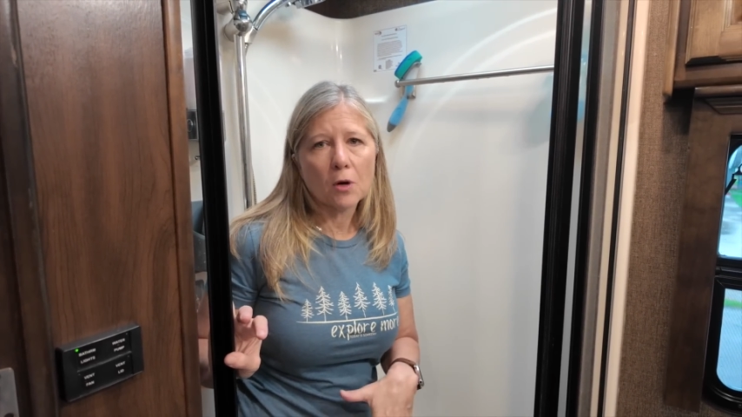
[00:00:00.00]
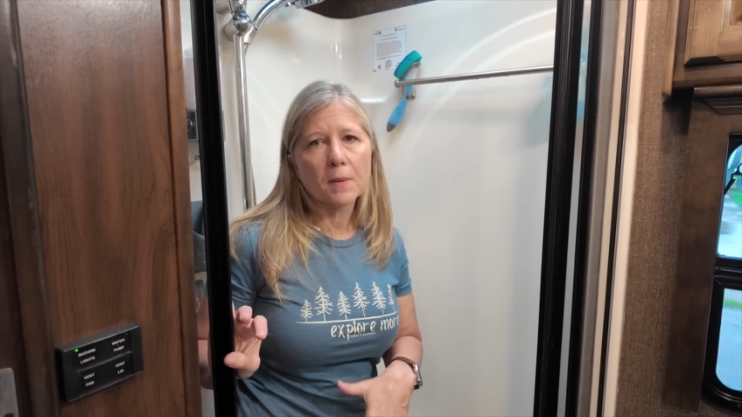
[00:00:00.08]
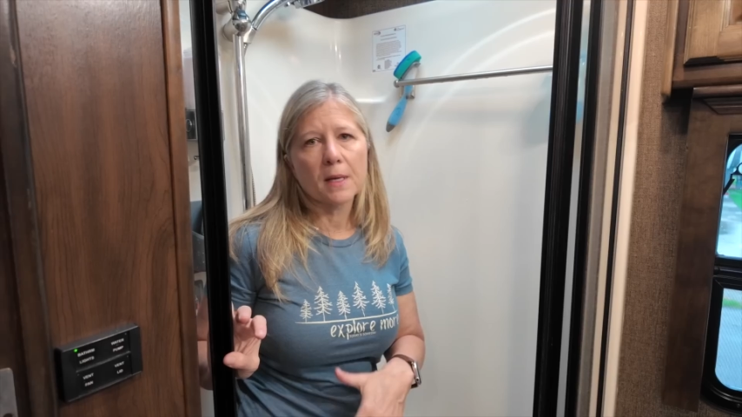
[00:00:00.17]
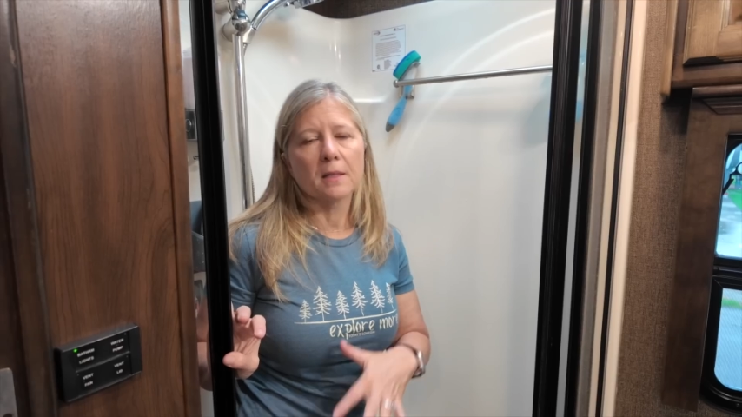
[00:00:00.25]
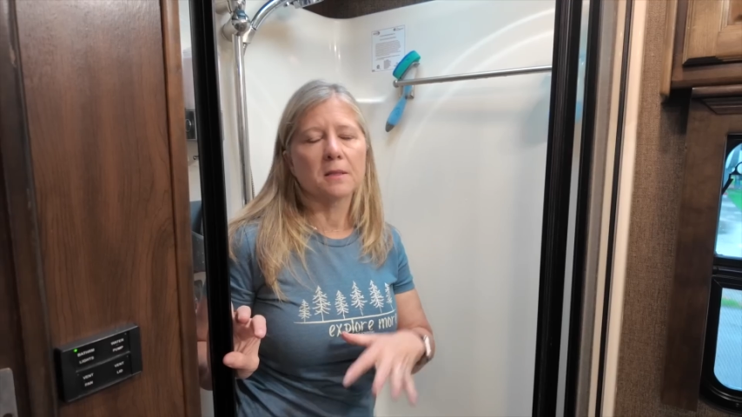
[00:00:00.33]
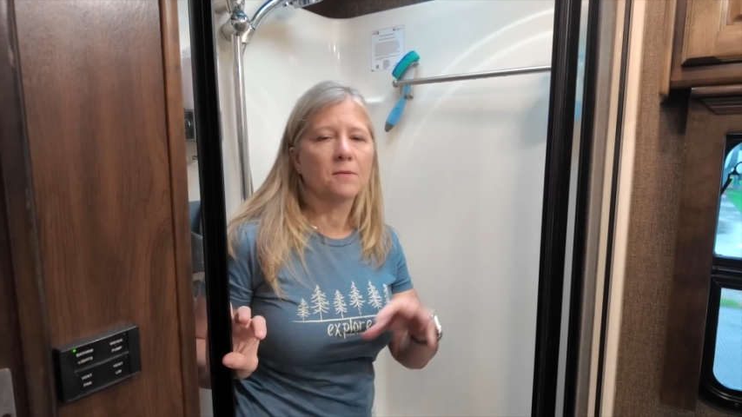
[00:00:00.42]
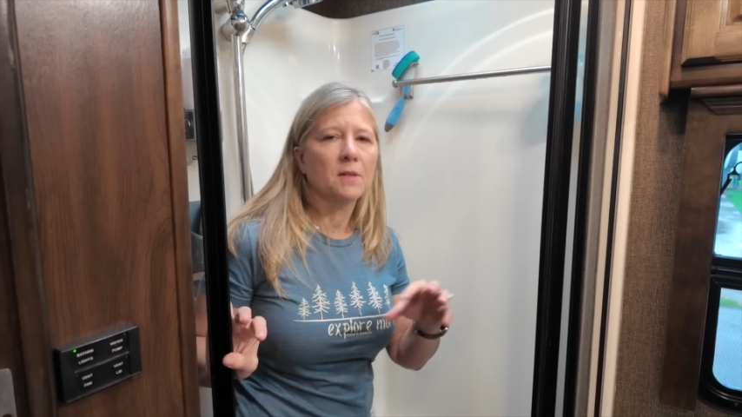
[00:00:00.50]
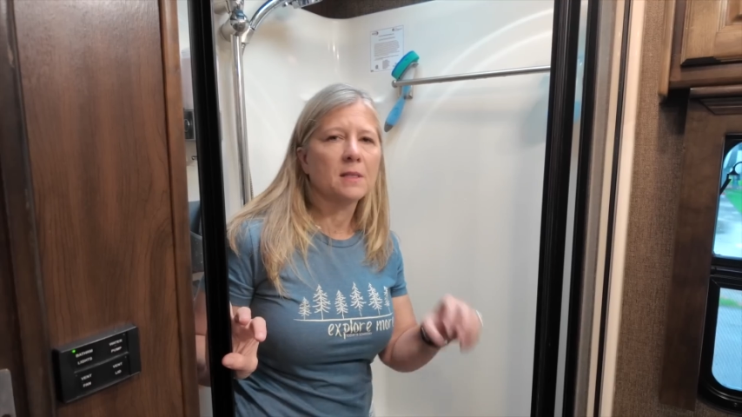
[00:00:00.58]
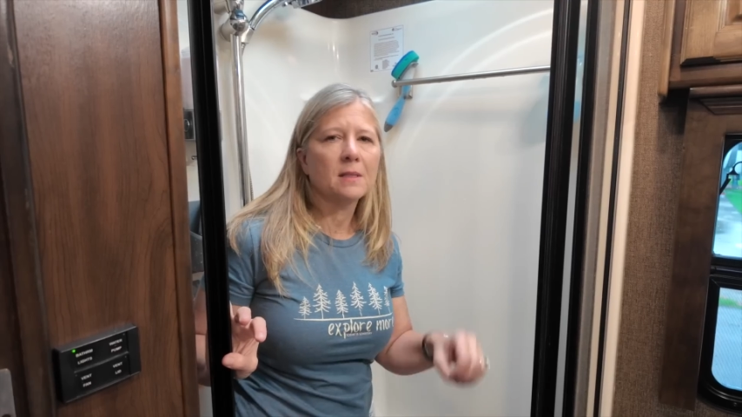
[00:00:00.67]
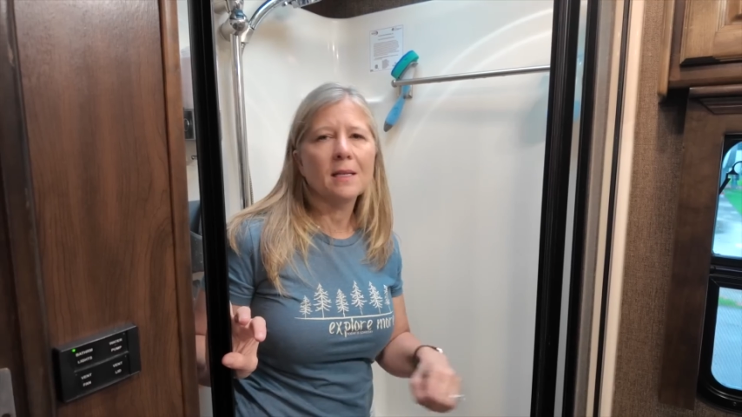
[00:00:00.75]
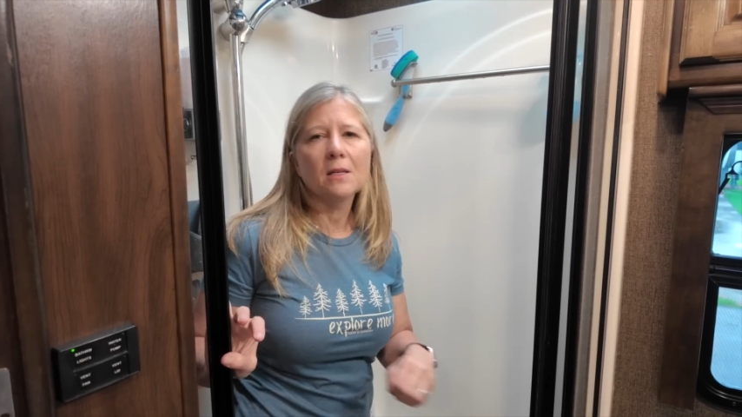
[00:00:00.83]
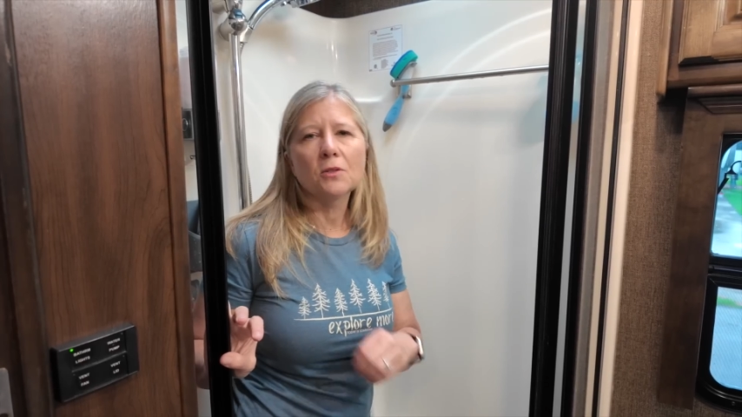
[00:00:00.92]
because of the
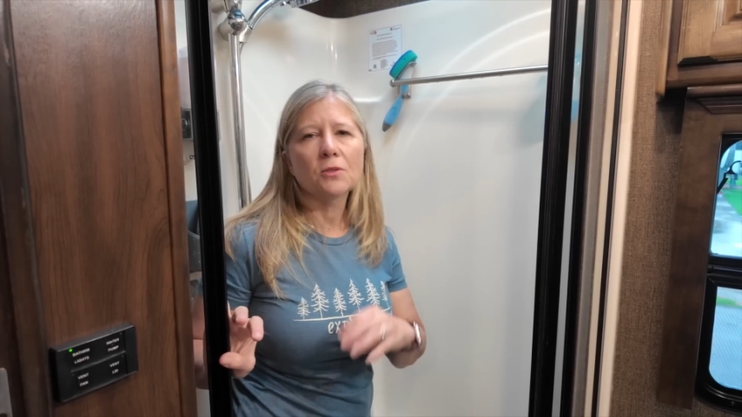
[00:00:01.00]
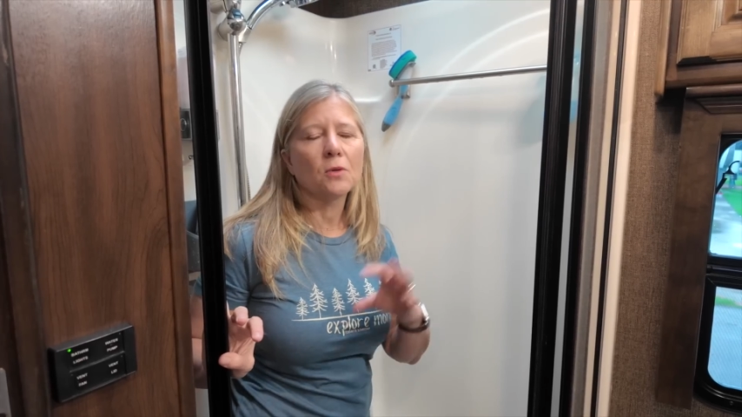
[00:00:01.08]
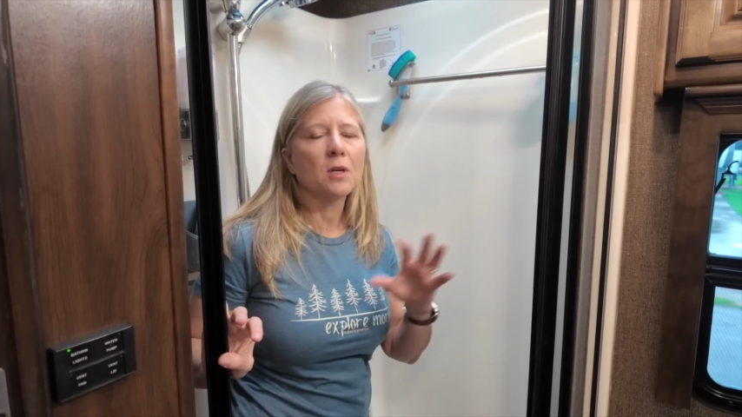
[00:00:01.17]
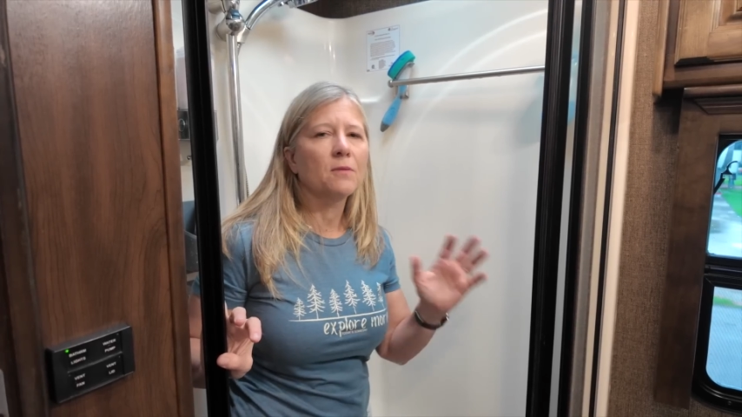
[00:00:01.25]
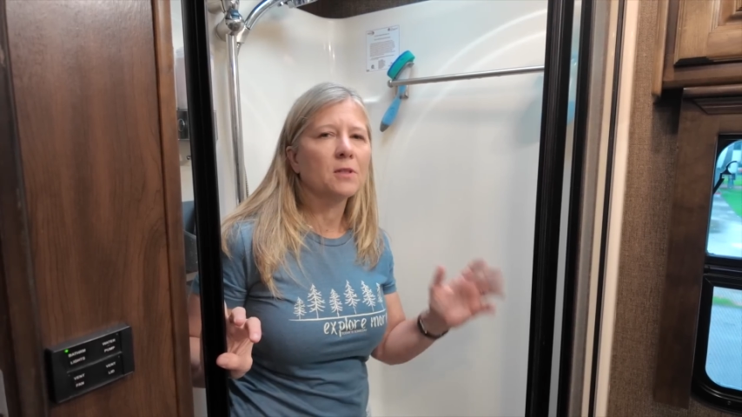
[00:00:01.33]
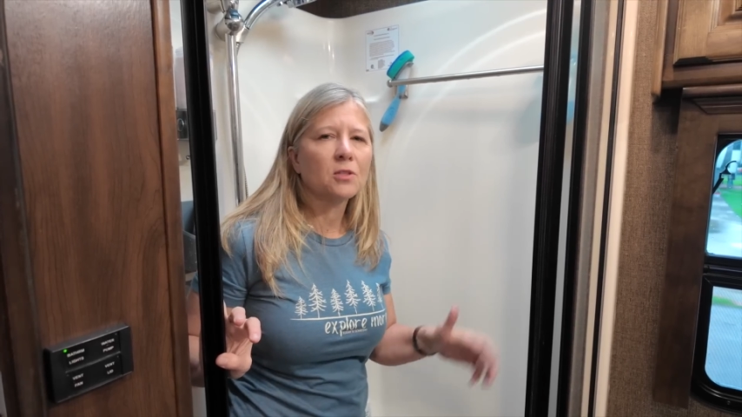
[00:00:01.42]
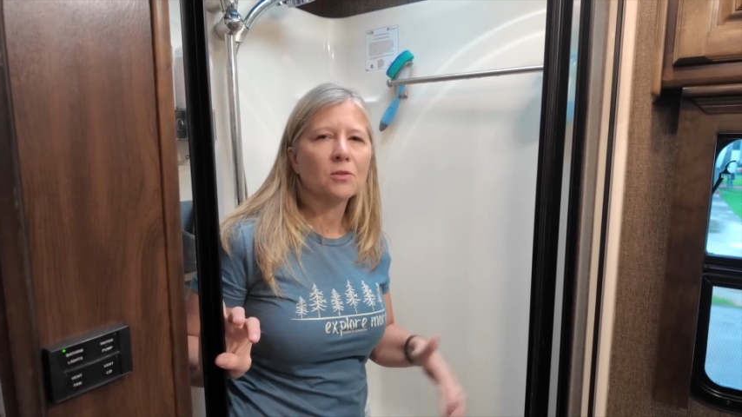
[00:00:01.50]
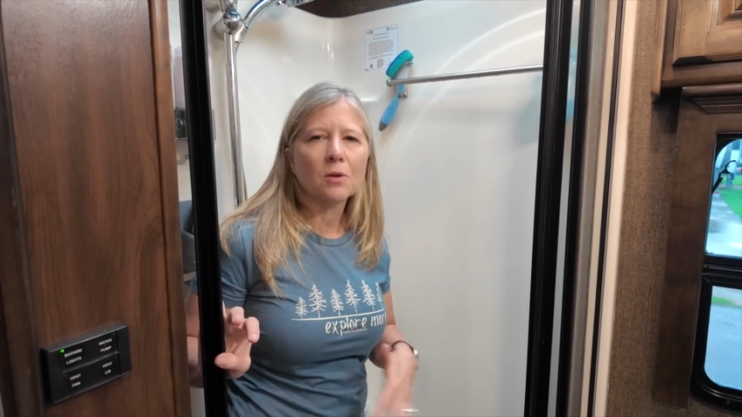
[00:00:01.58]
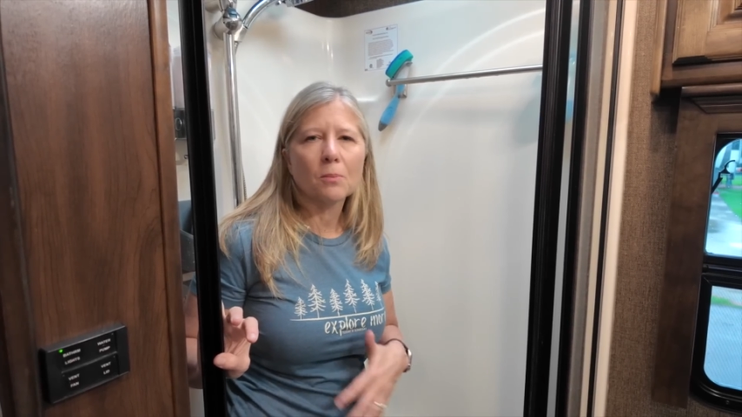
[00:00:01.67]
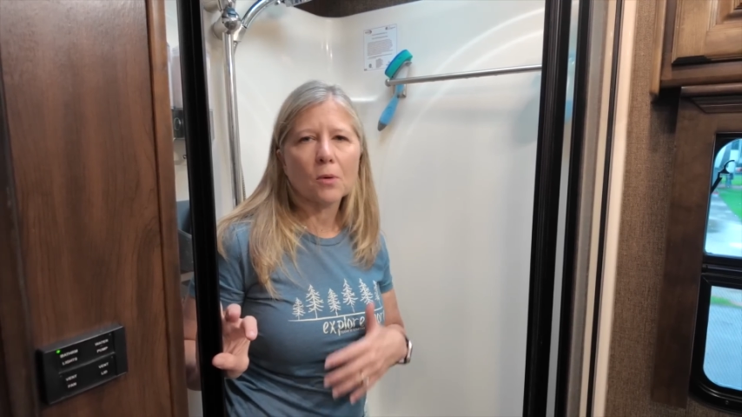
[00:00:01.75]
seals will eventually